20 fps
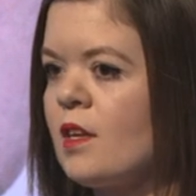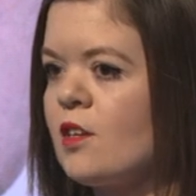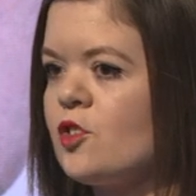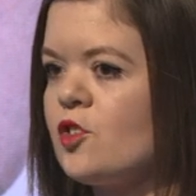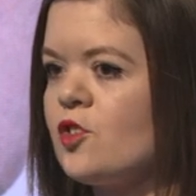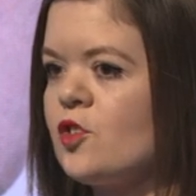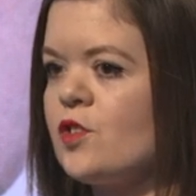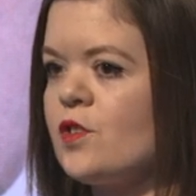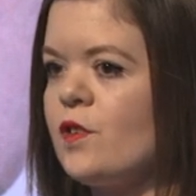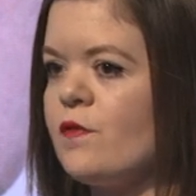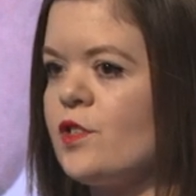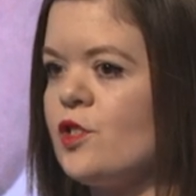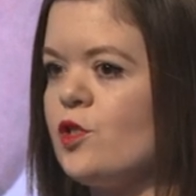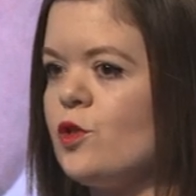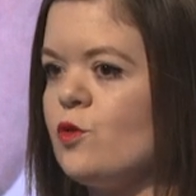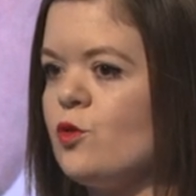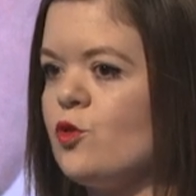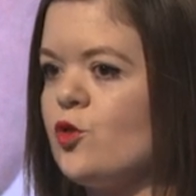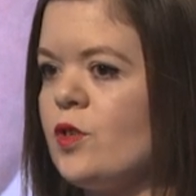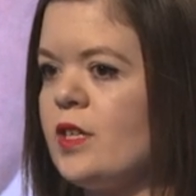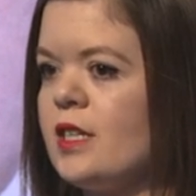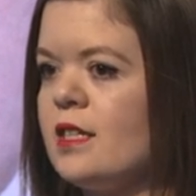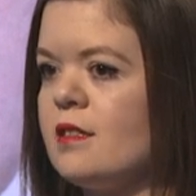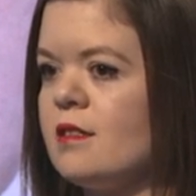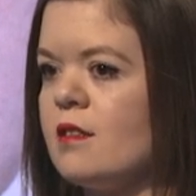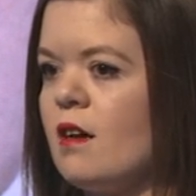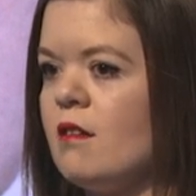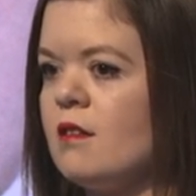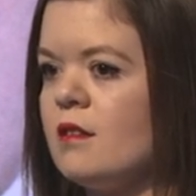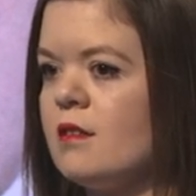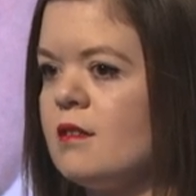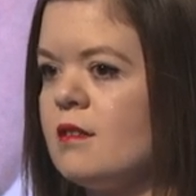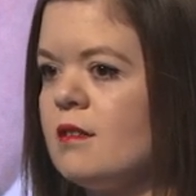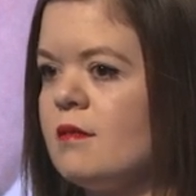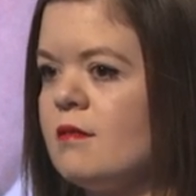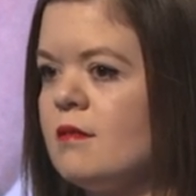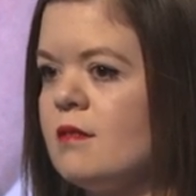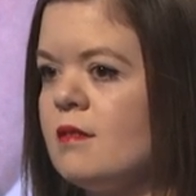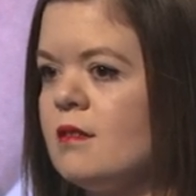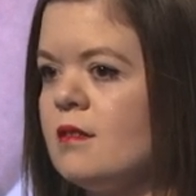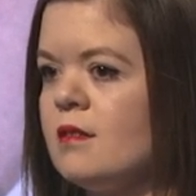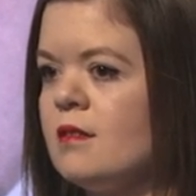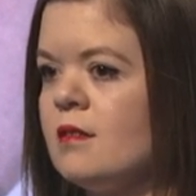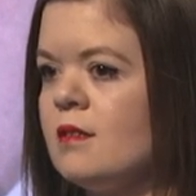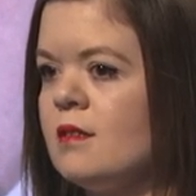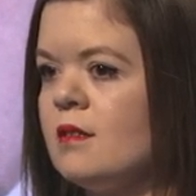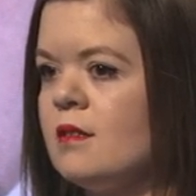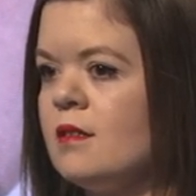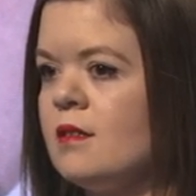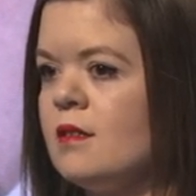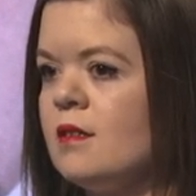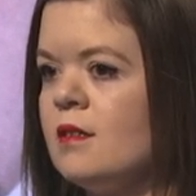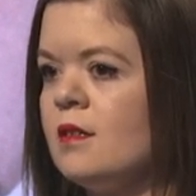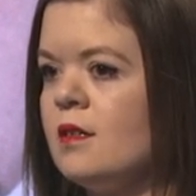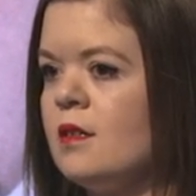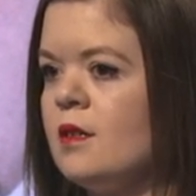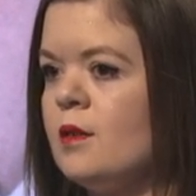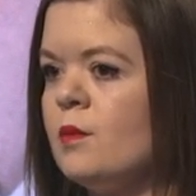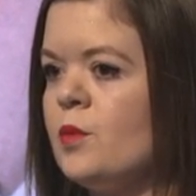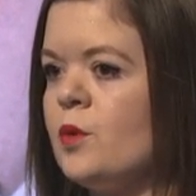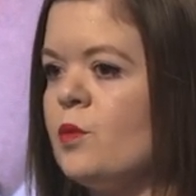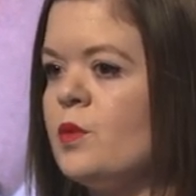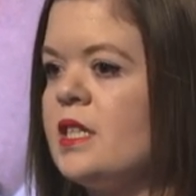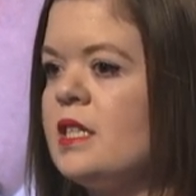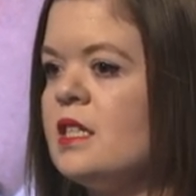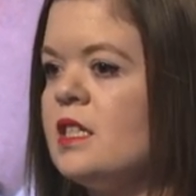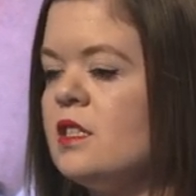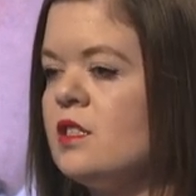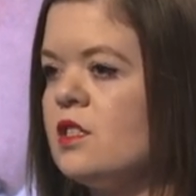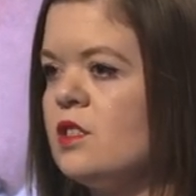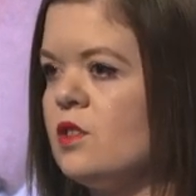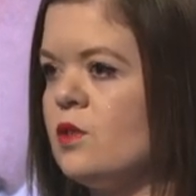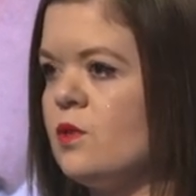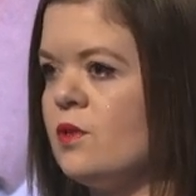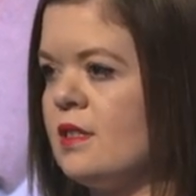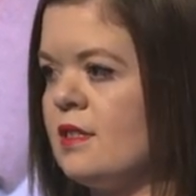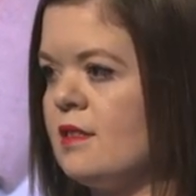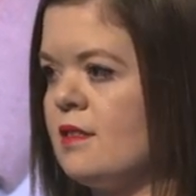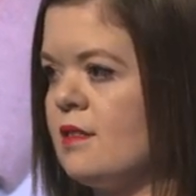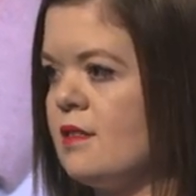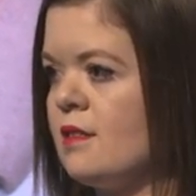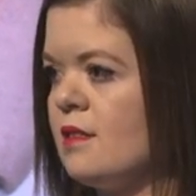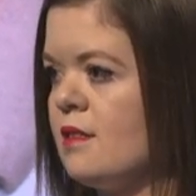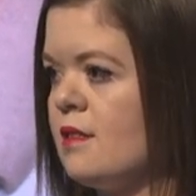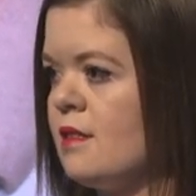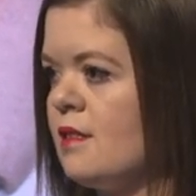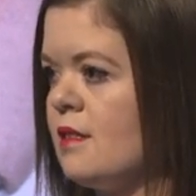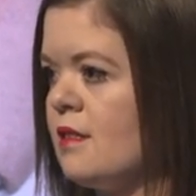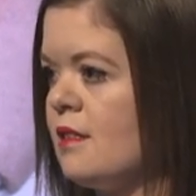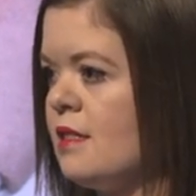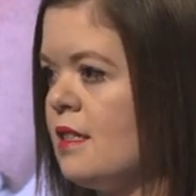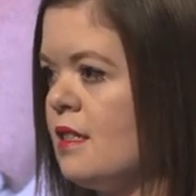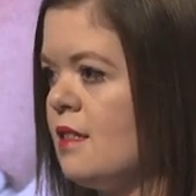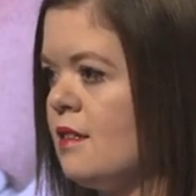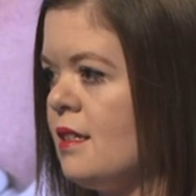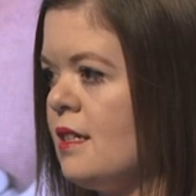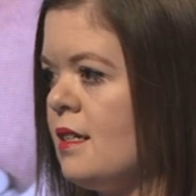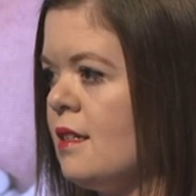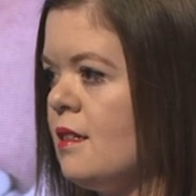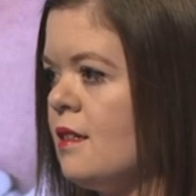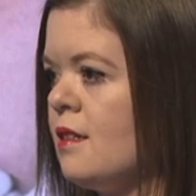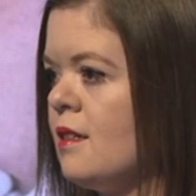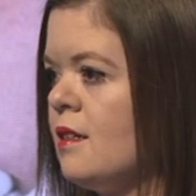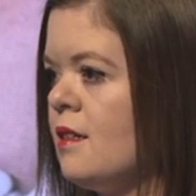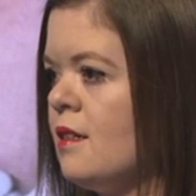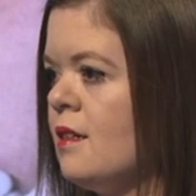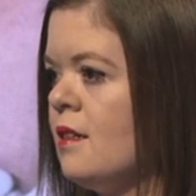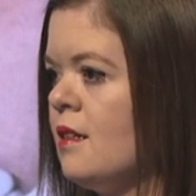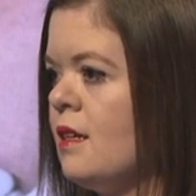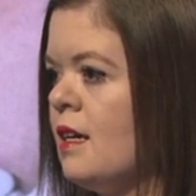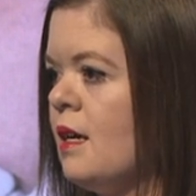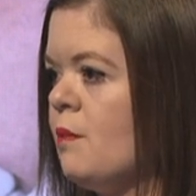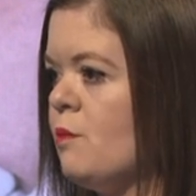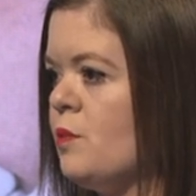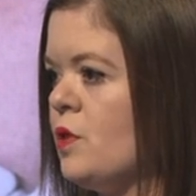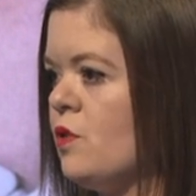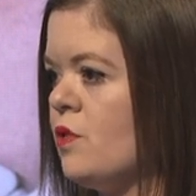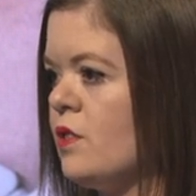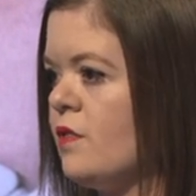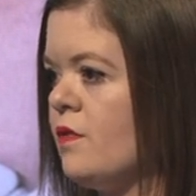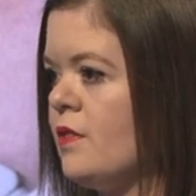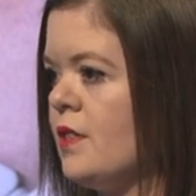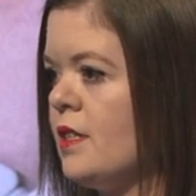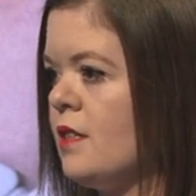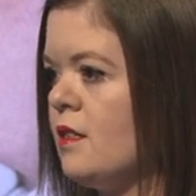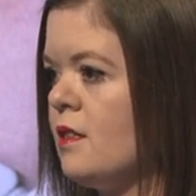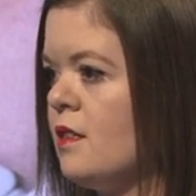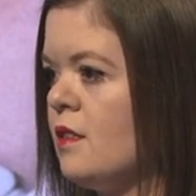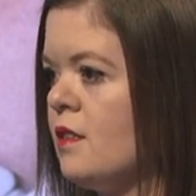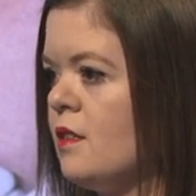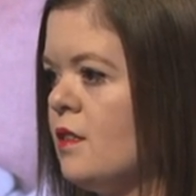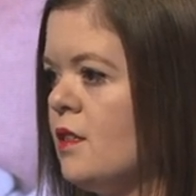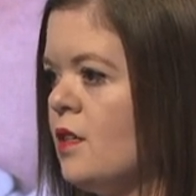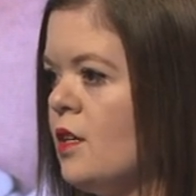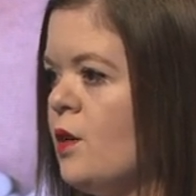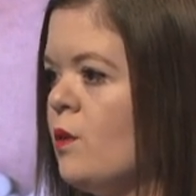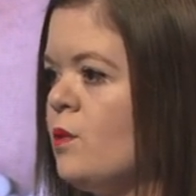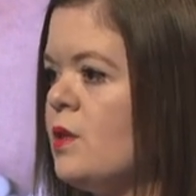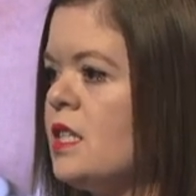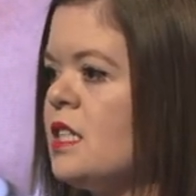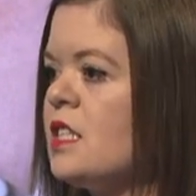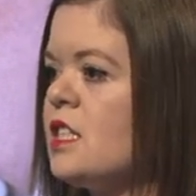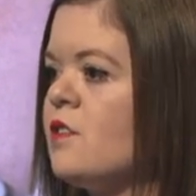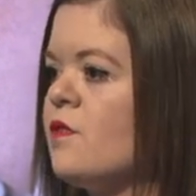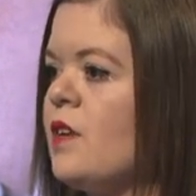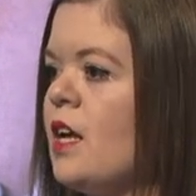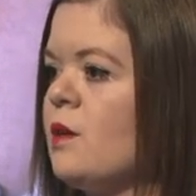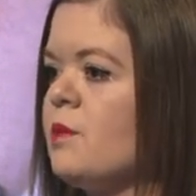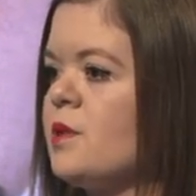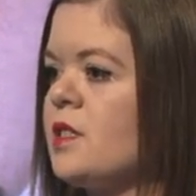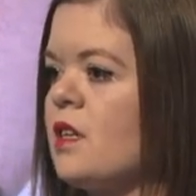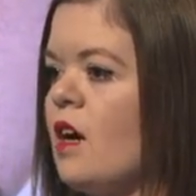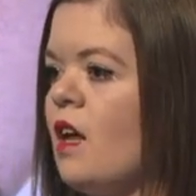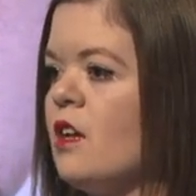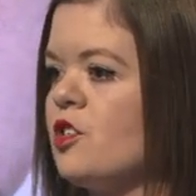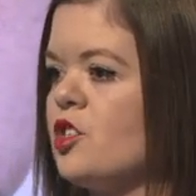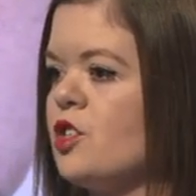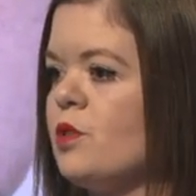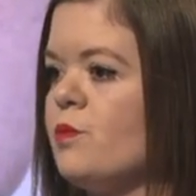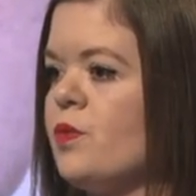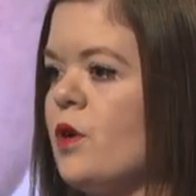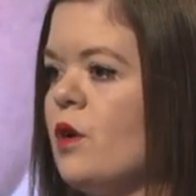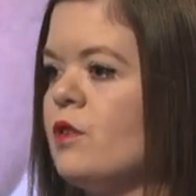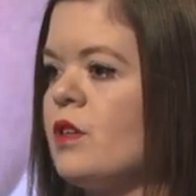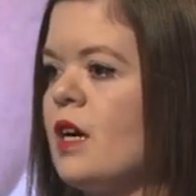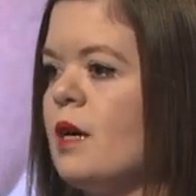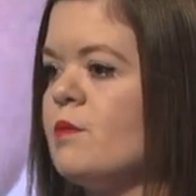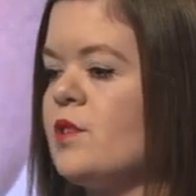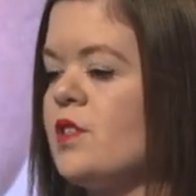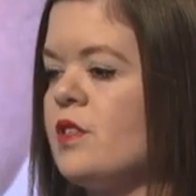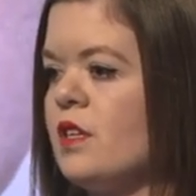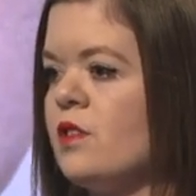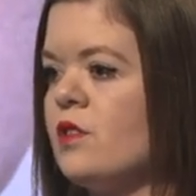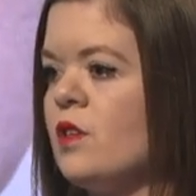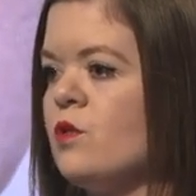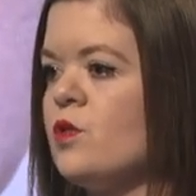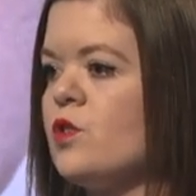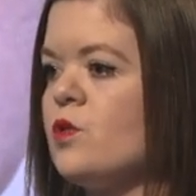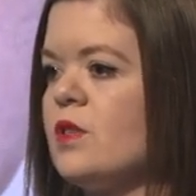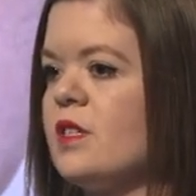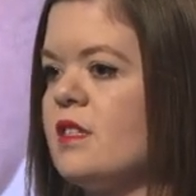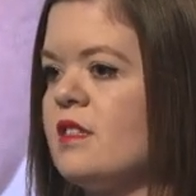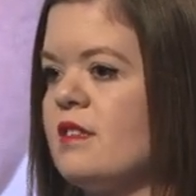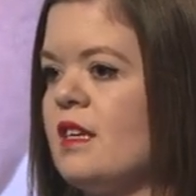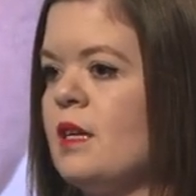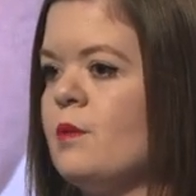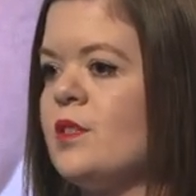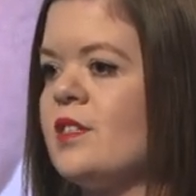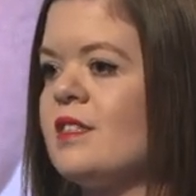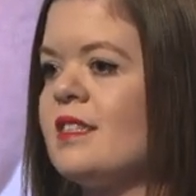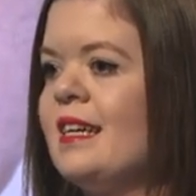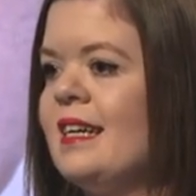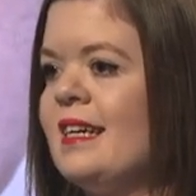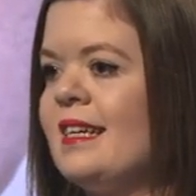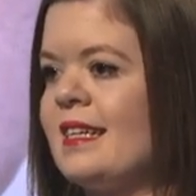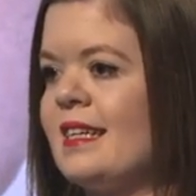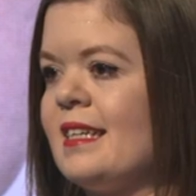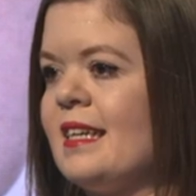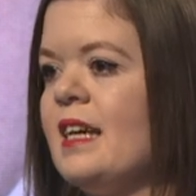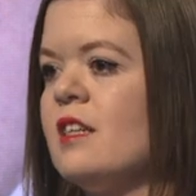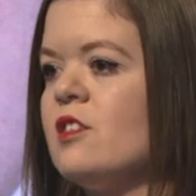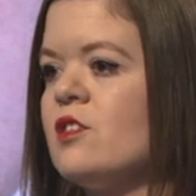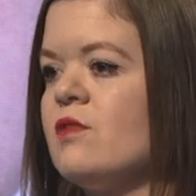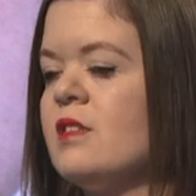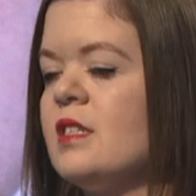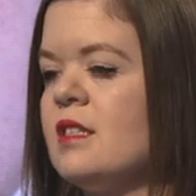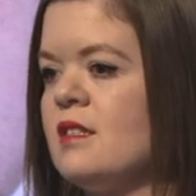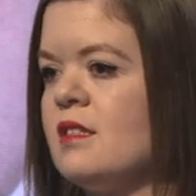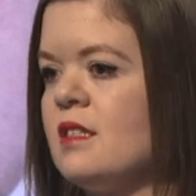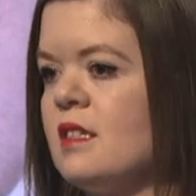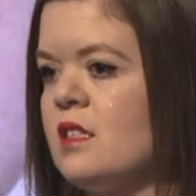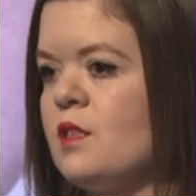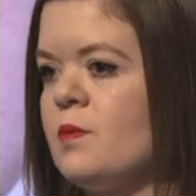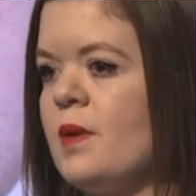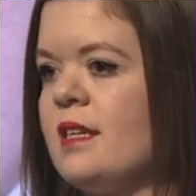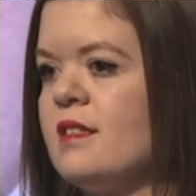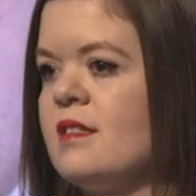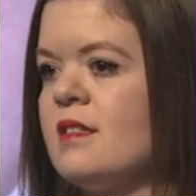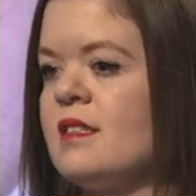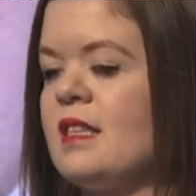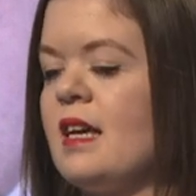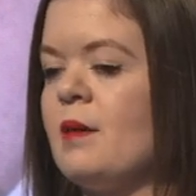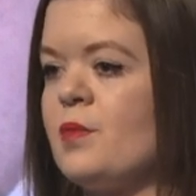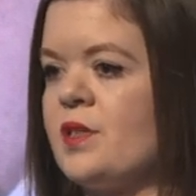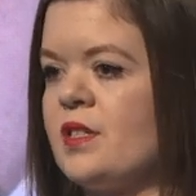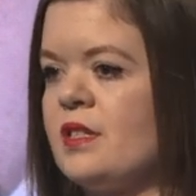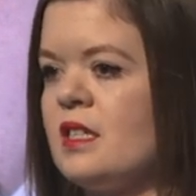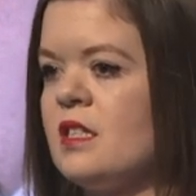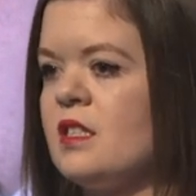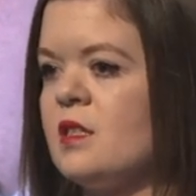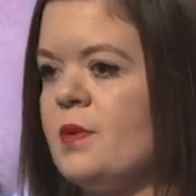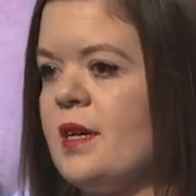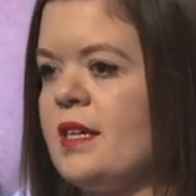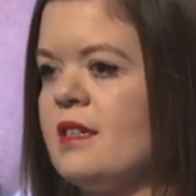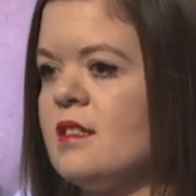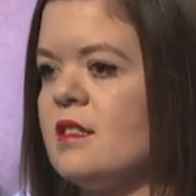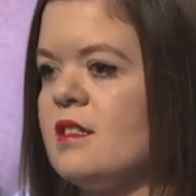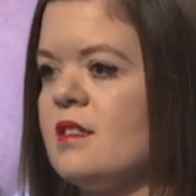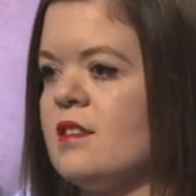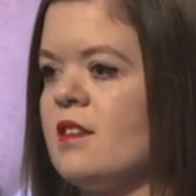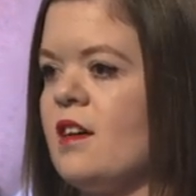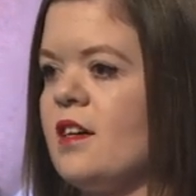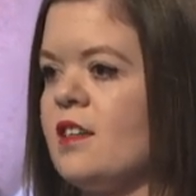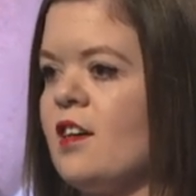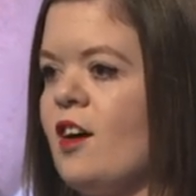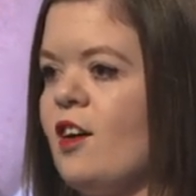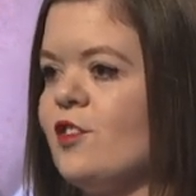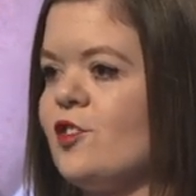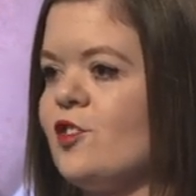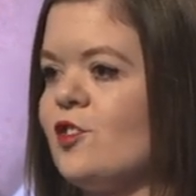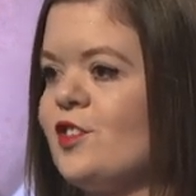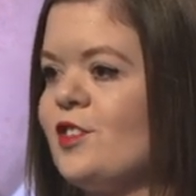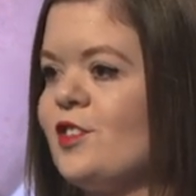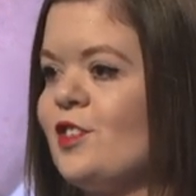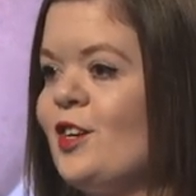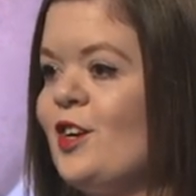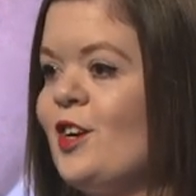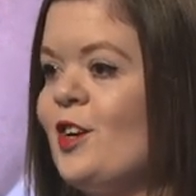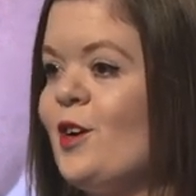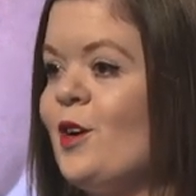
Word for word: it's just over $2 trillion. But we need to do this sincerely and beautifully. We need to develop scholarship programs so that those who are disabled can enter into these spaces and participate in design colleges.